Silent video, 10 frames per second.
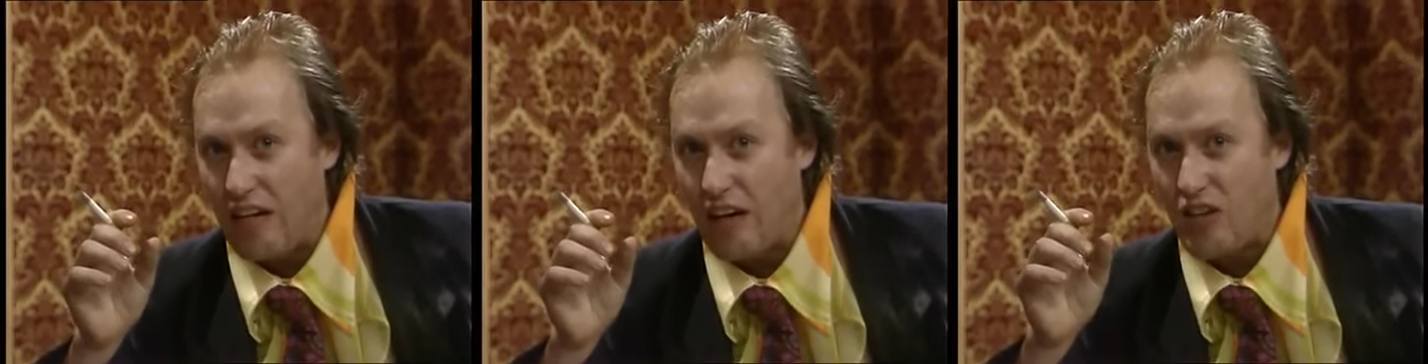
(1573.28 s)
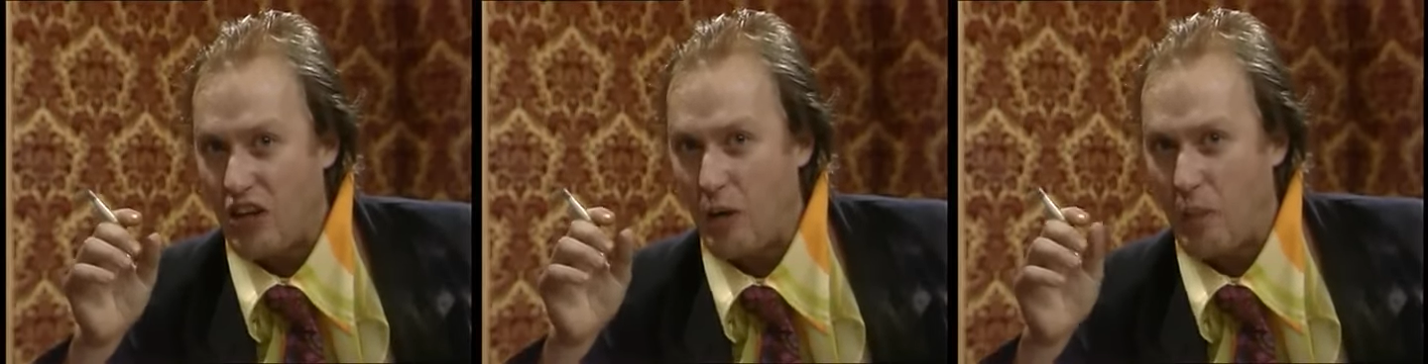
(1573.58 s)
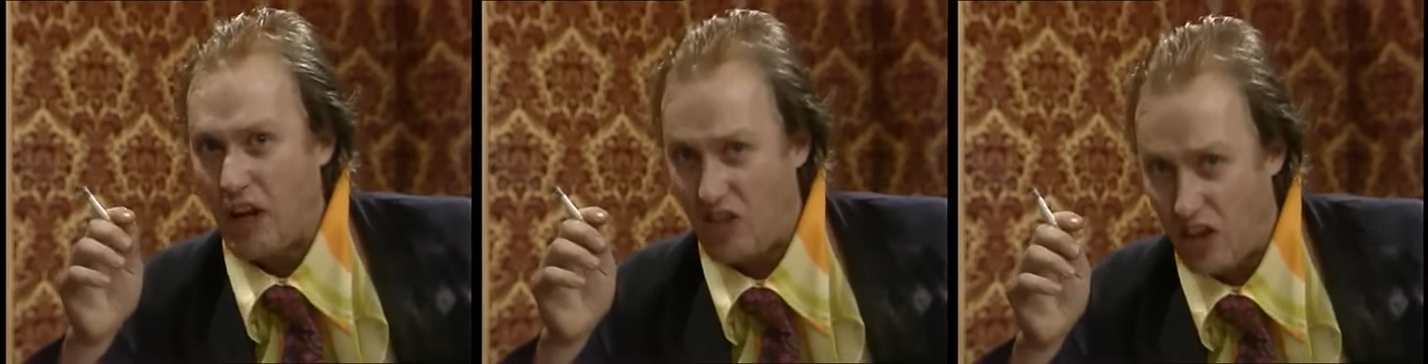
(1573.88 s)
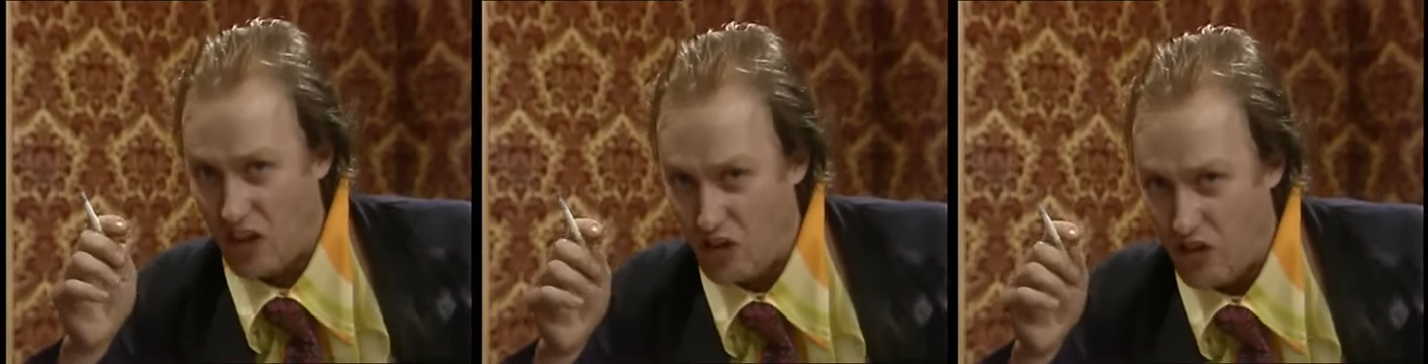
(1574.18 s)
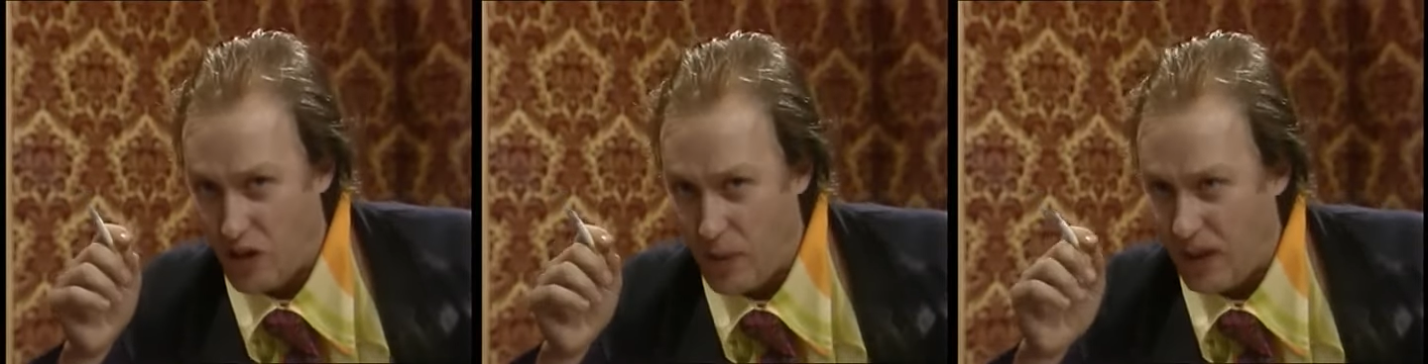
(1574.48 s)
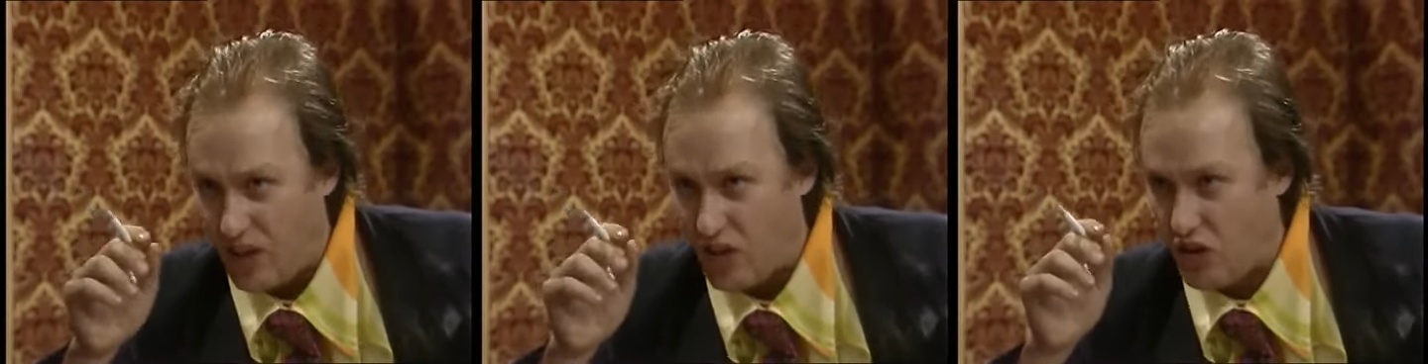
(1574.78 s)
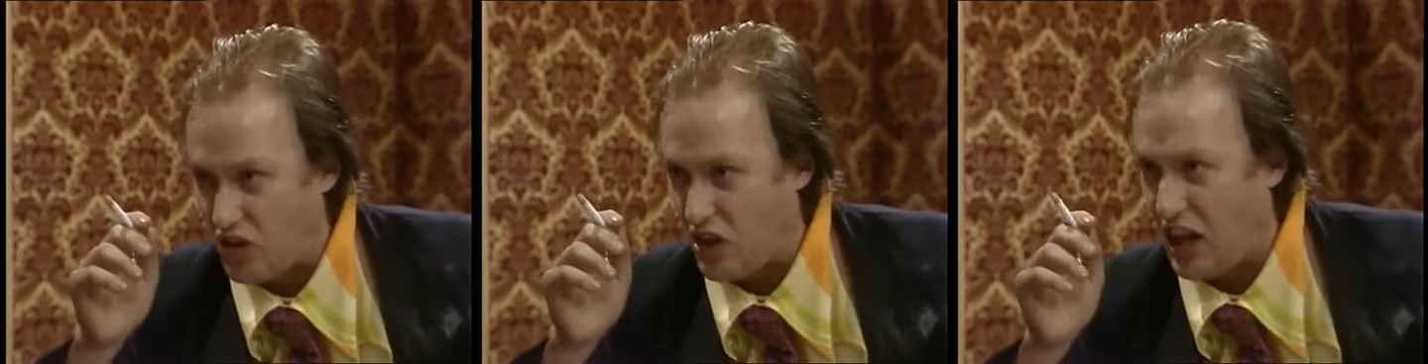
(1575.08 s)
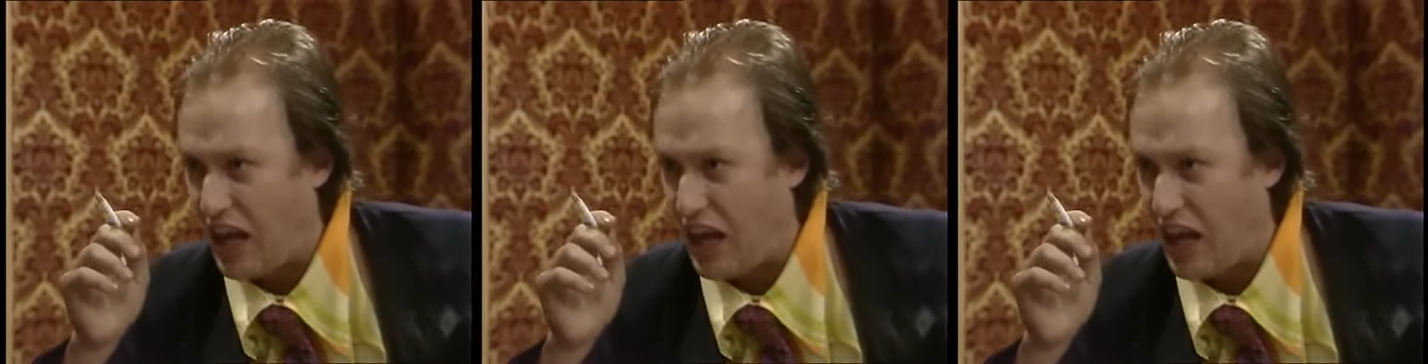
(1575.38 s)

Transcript: I think I'd better tell a story about the tortoise and the